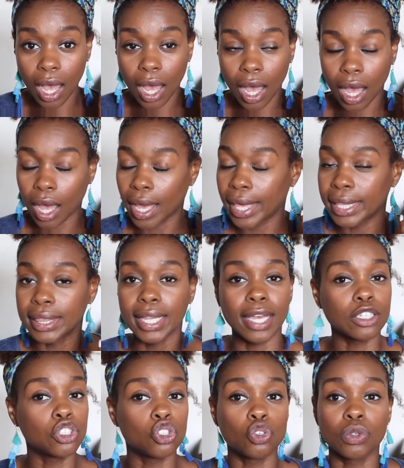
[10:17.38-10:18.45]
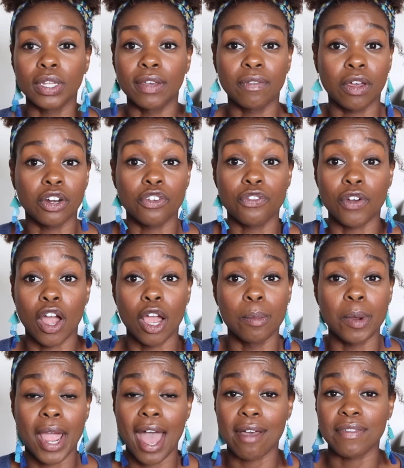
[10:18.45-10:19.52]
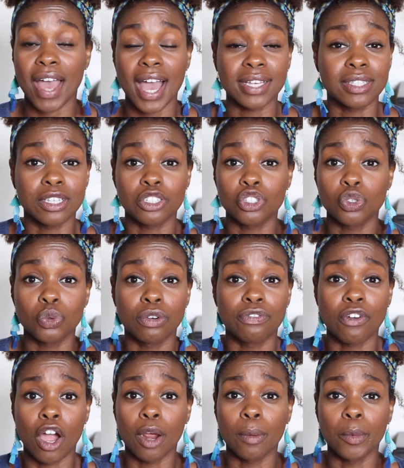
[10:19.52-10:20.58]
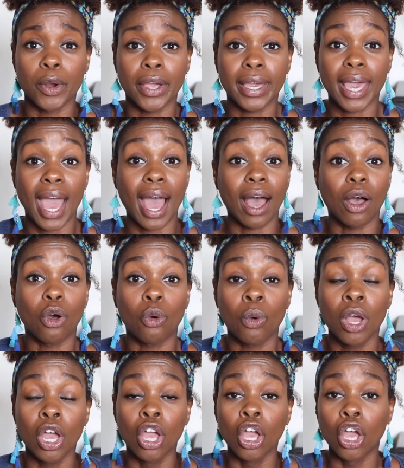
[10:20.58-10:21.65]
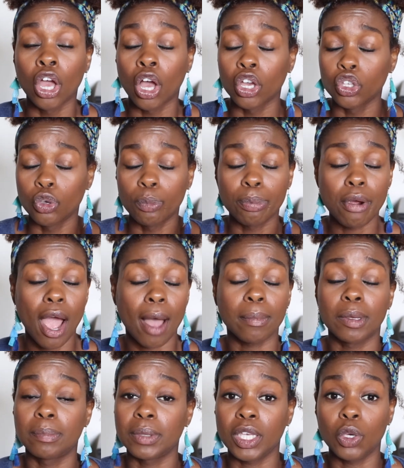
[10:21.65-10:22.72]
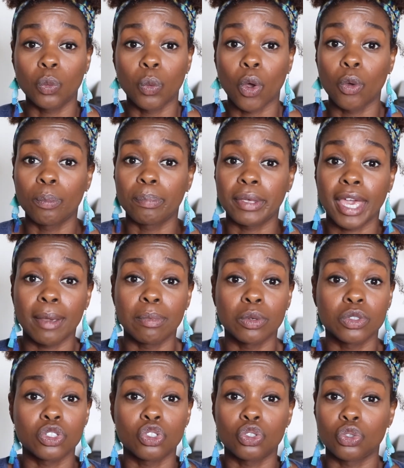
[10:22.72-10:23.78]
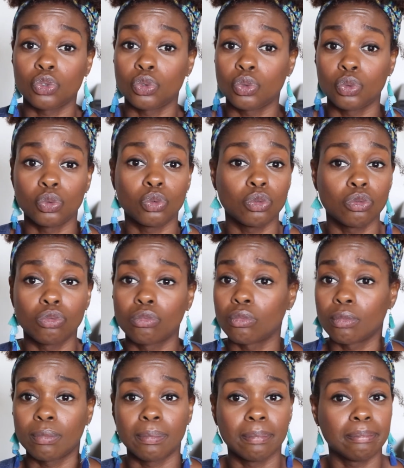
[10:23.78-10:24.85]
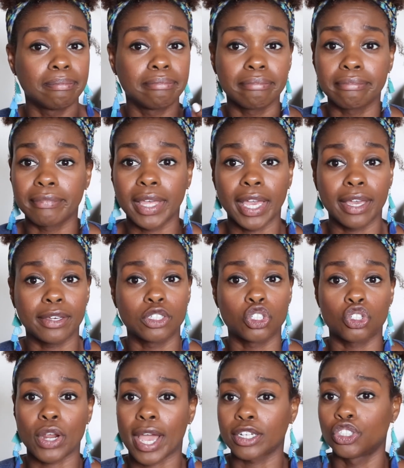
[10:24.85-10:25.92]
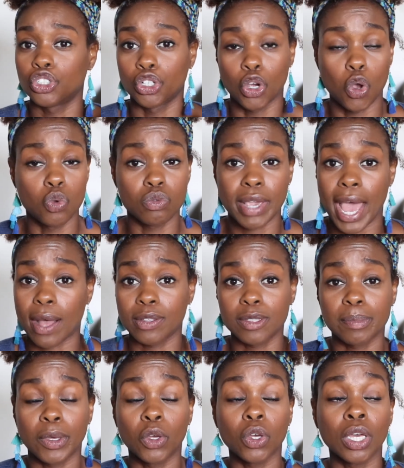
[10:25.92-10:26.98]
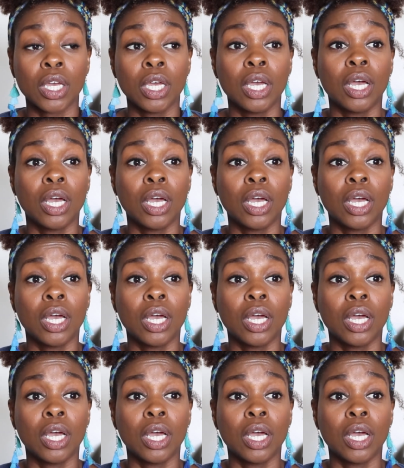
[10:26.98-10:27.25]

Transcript: unless you live on a farm or have access to a farm or a cow, you probably won't be able to extract your own cow's milk.